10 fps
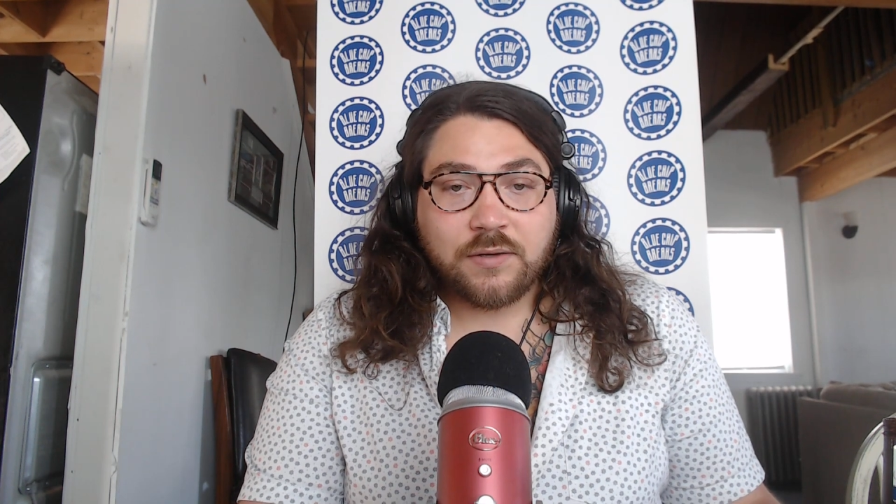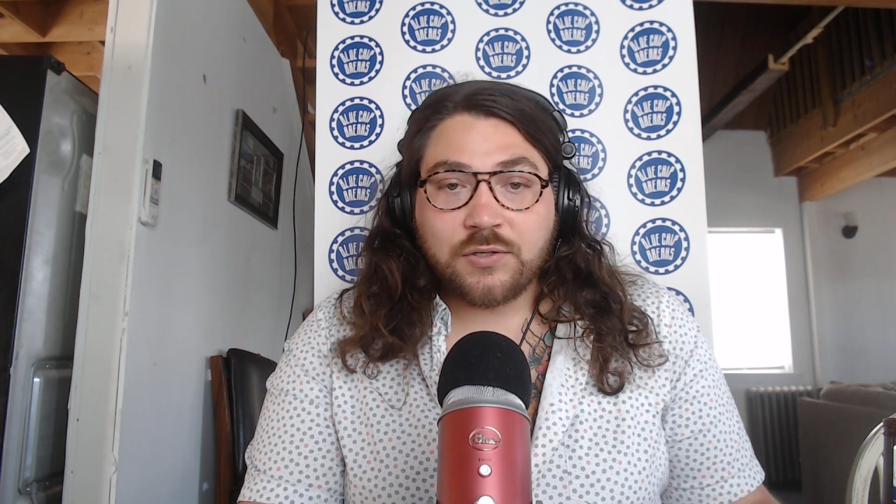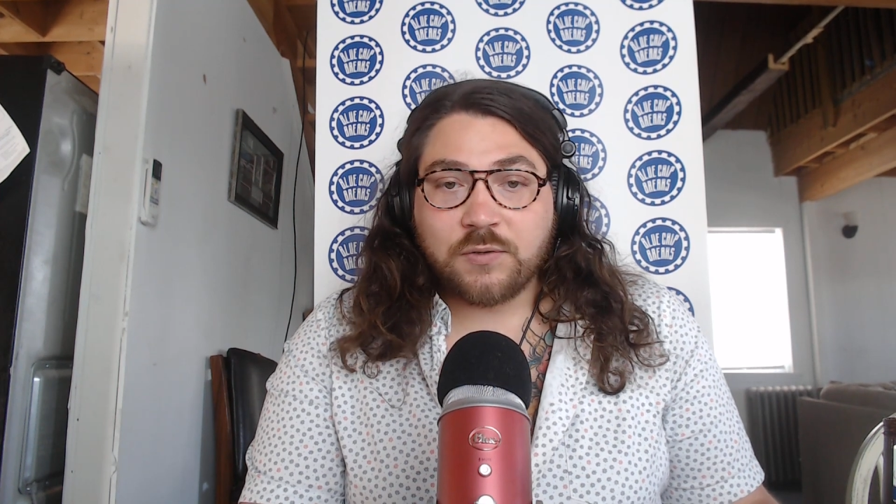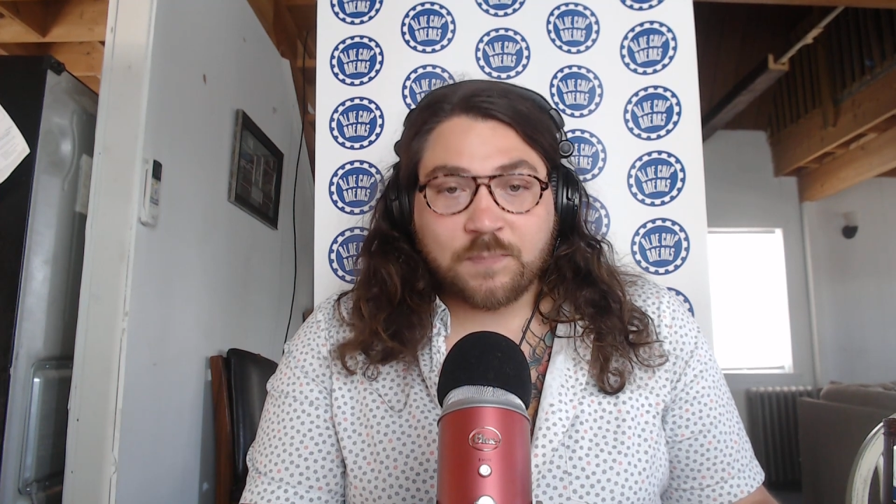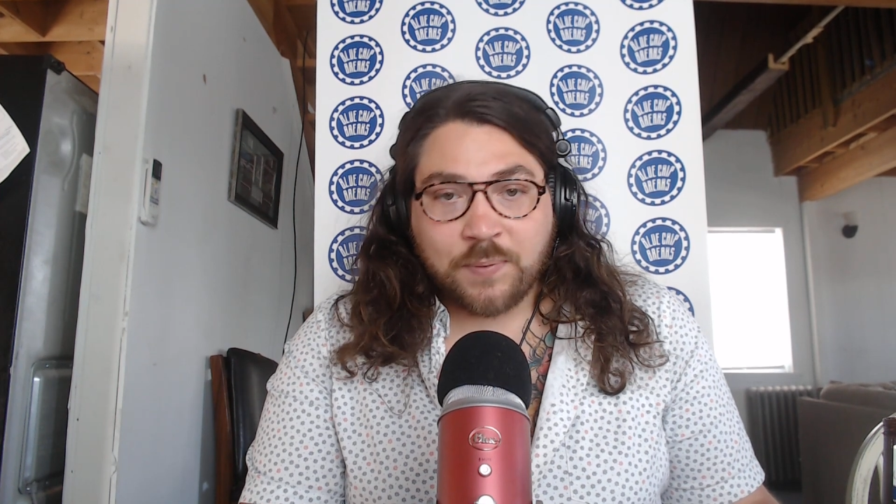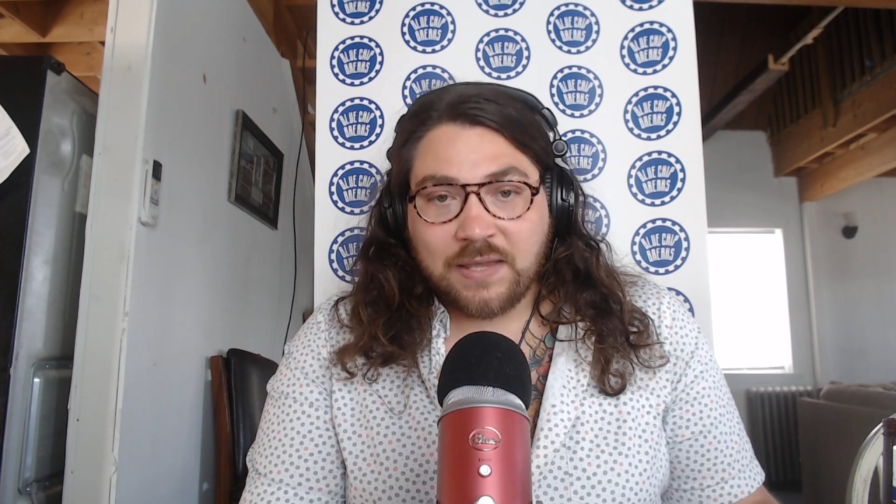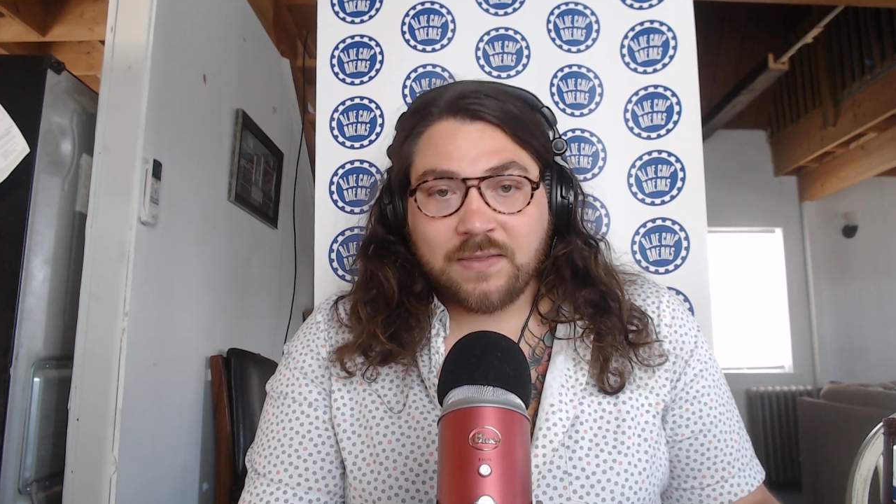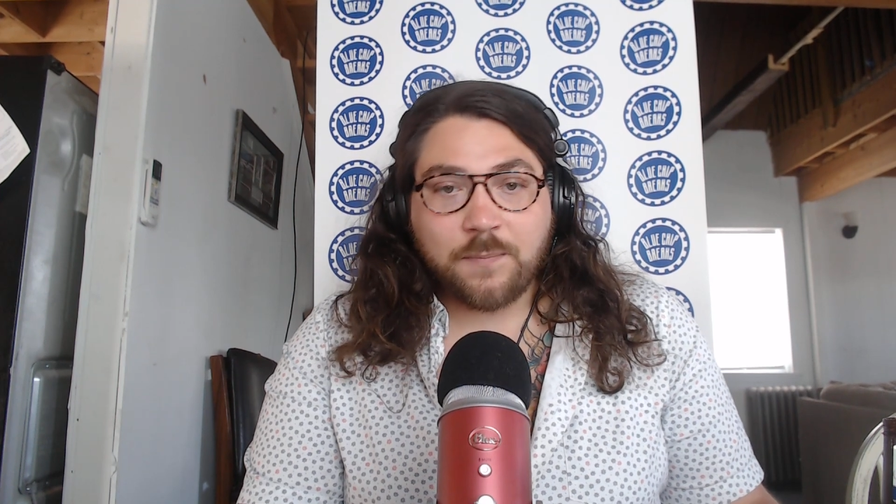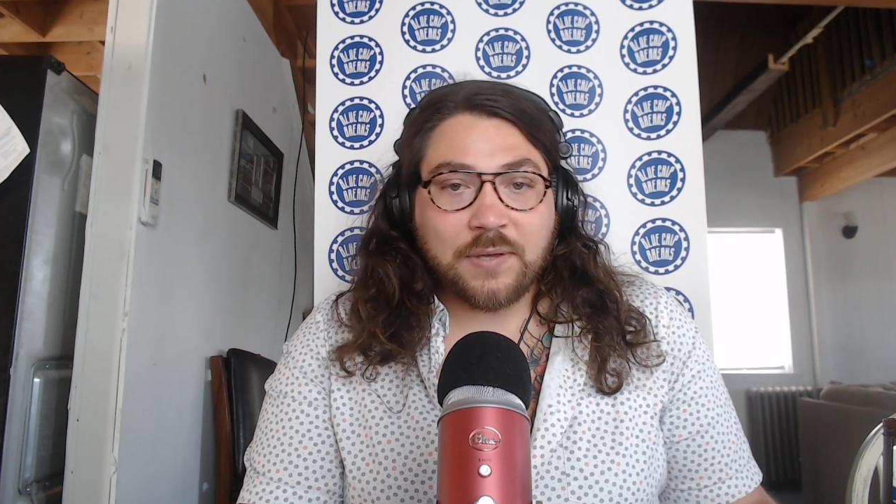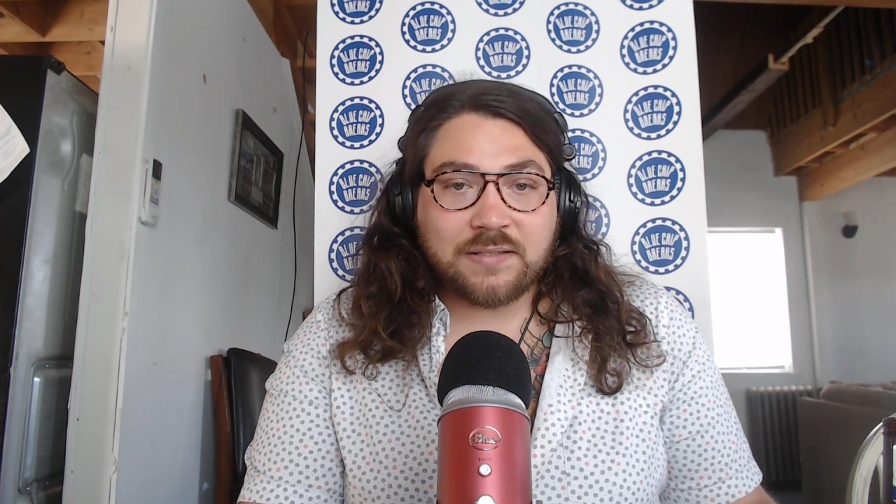She was beating
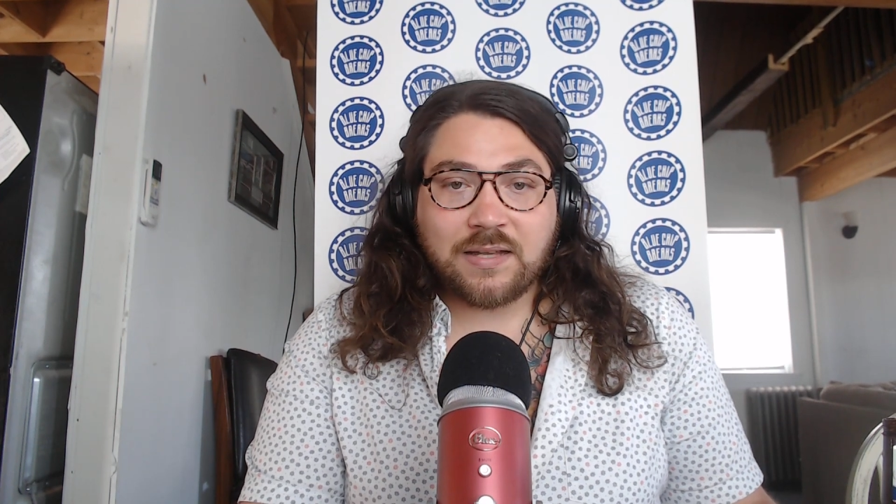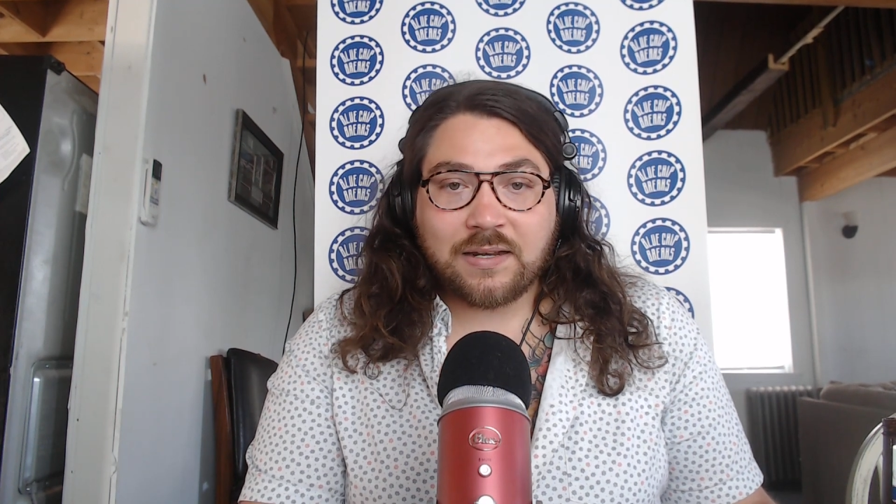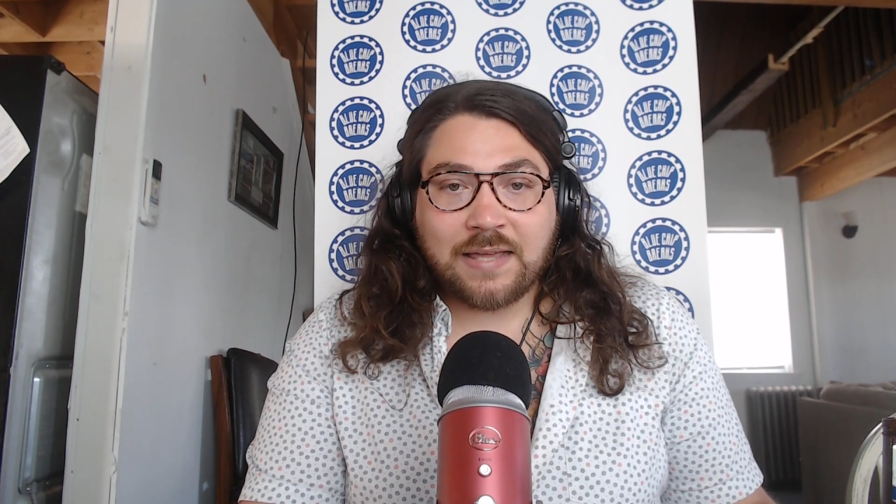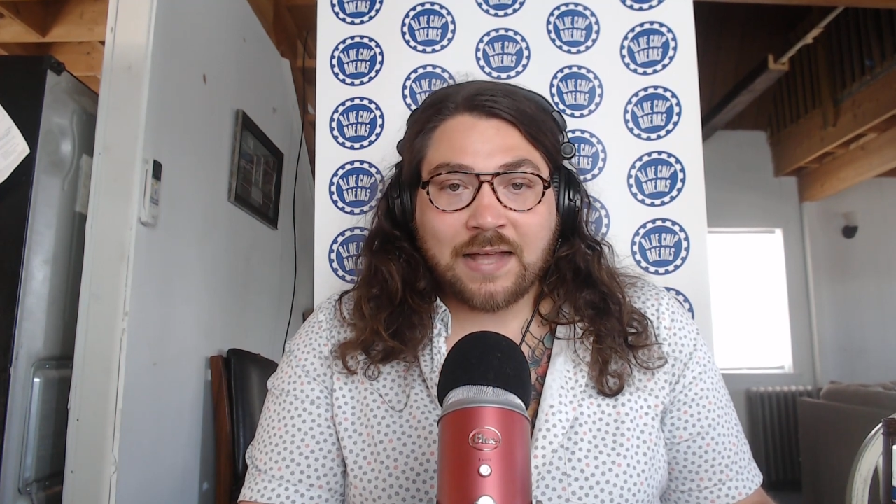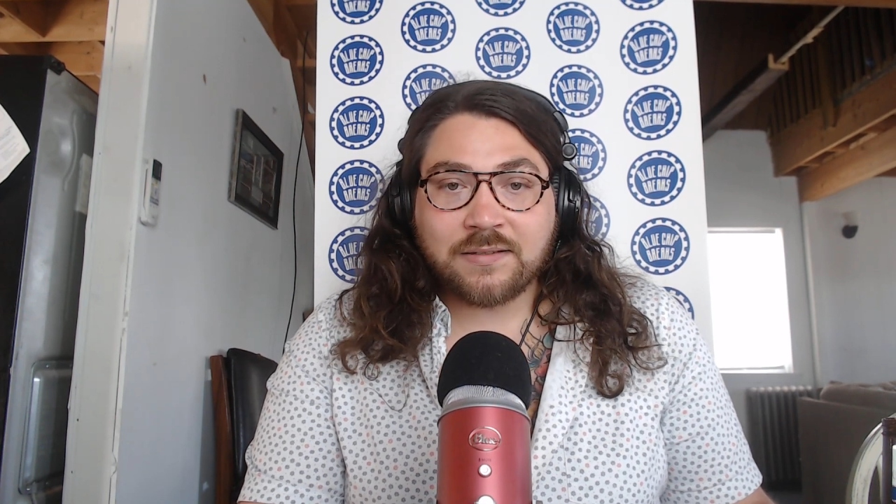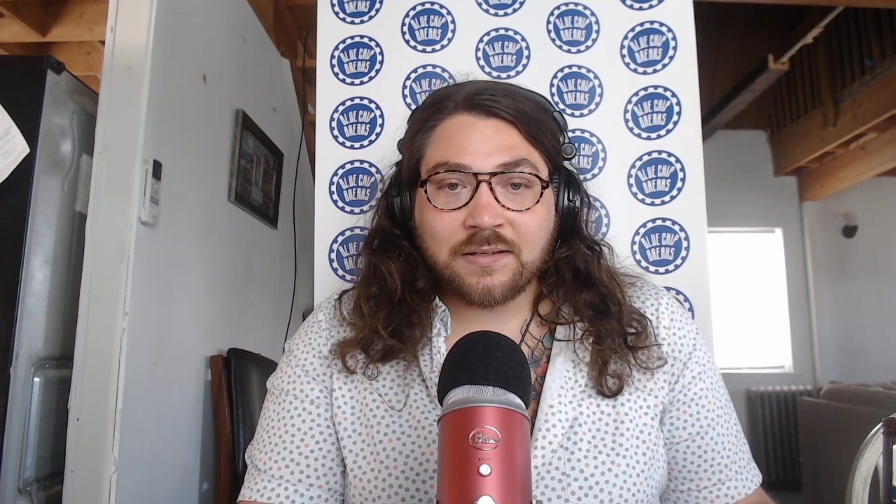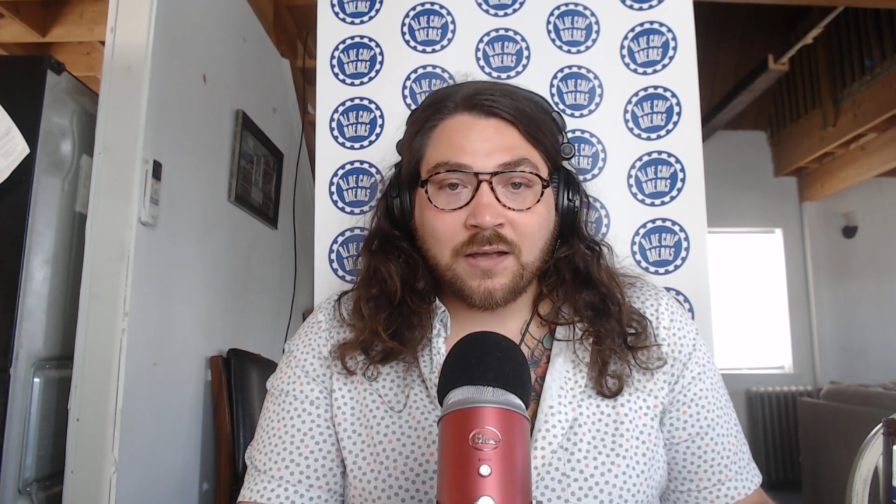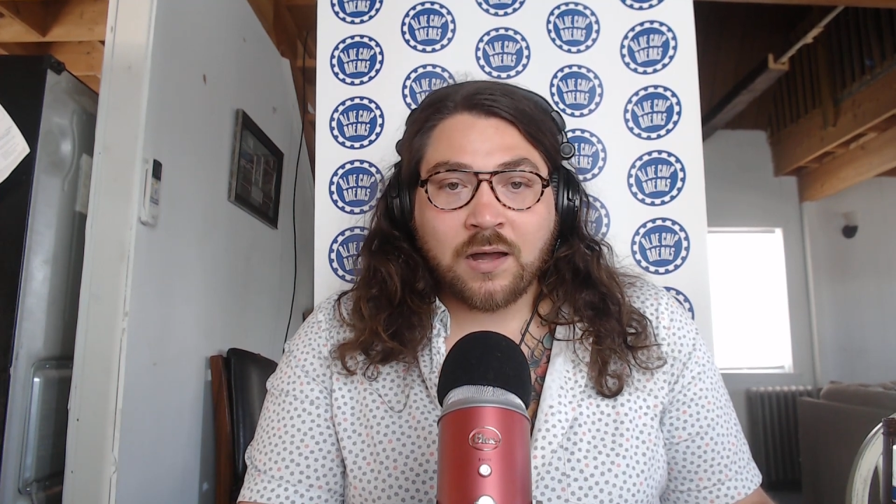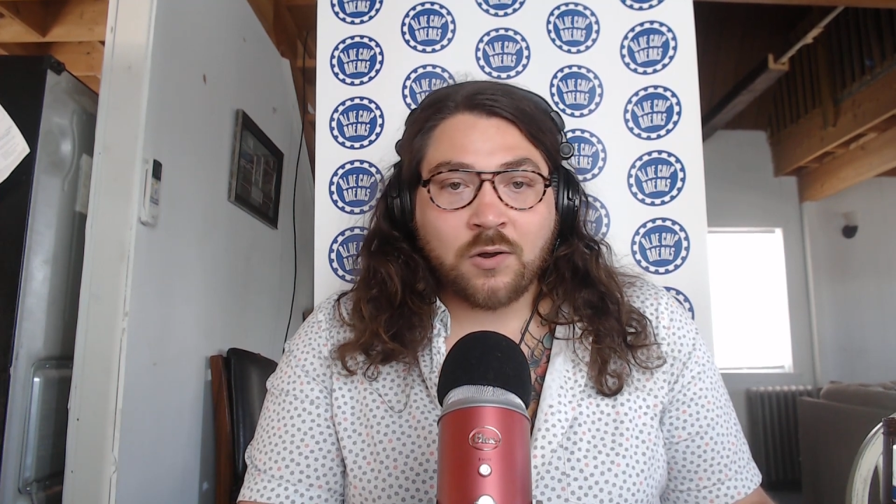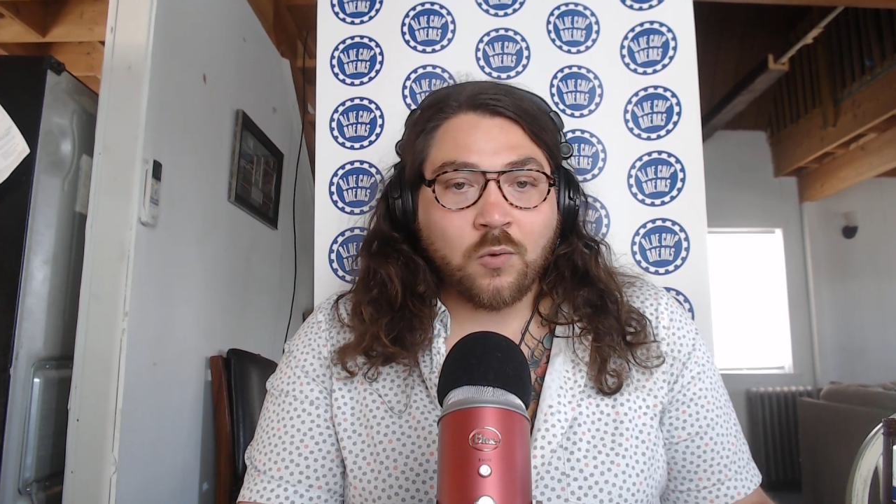the piss out of Kat
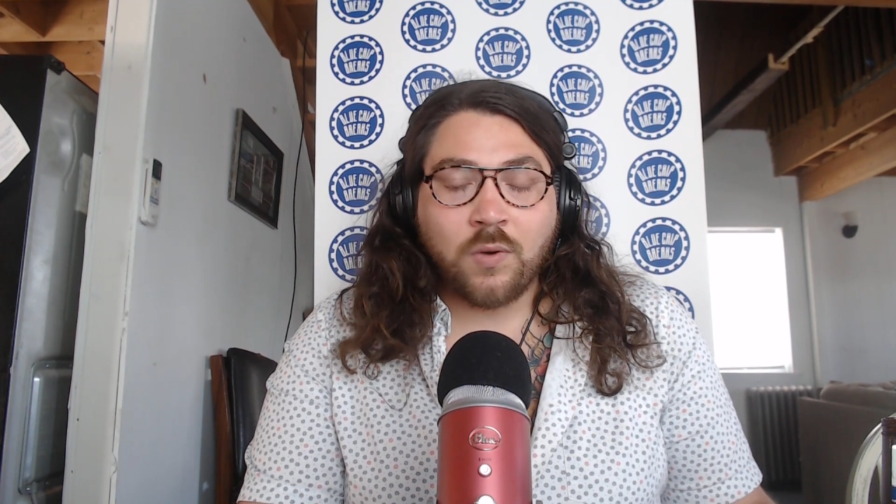Zingano.